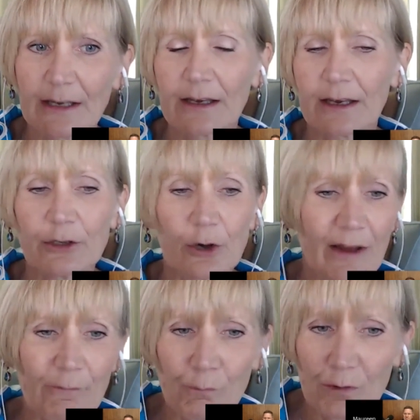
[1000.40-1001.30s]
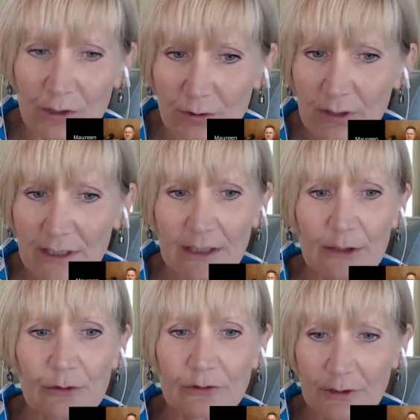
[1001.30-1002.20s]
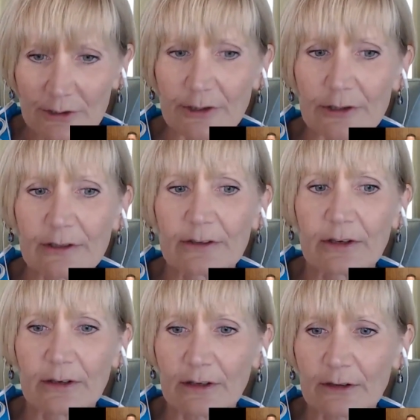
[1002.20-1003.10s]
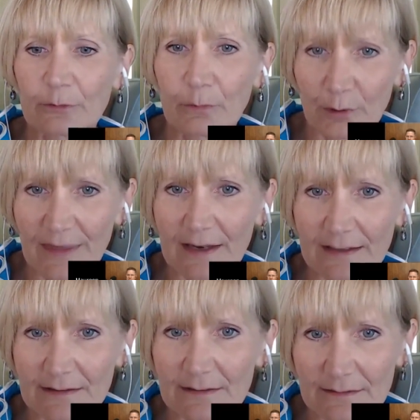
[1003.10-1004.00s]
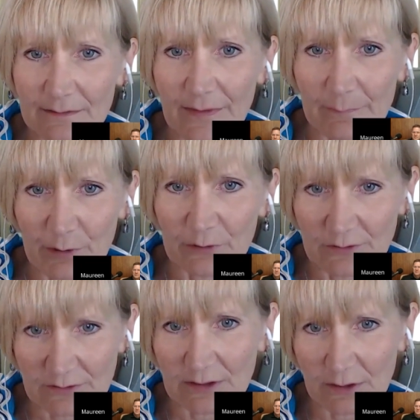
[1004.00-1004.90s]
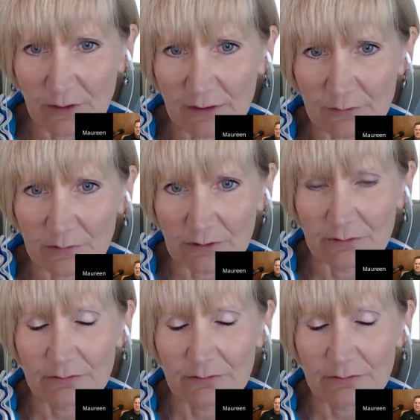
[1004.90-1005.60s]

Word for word: and you don't have woo, use learner to explore that that person sitting across from you. And do